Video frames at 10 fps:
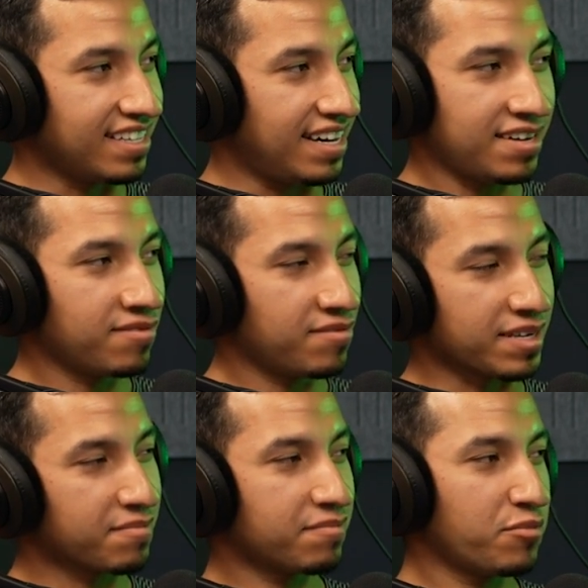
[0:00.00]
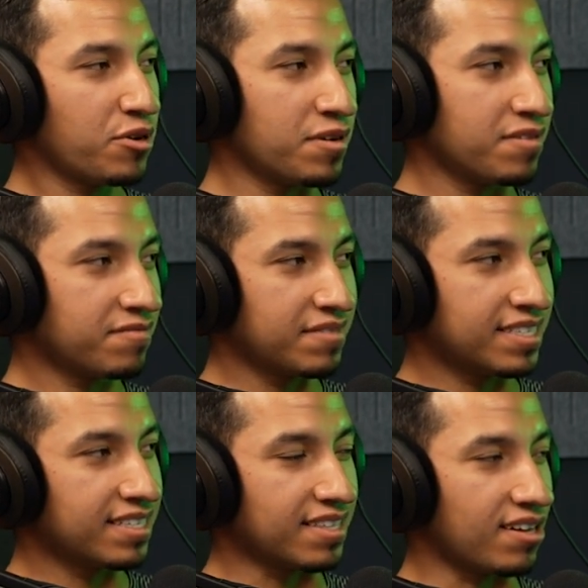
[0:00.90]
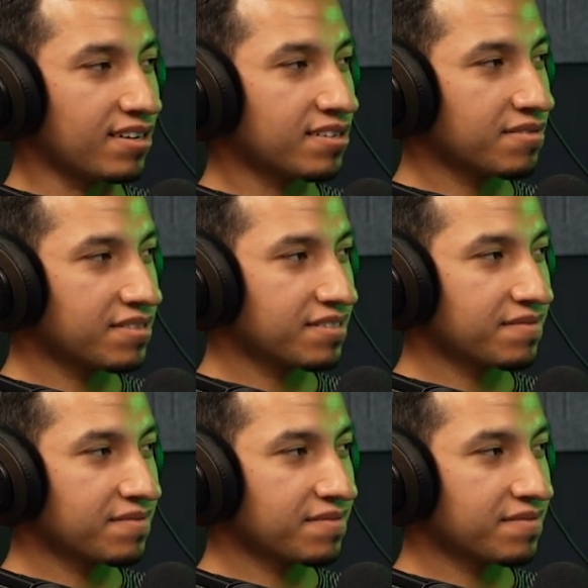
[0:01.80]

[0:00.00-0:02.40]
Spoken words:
that I don't like put into thought of.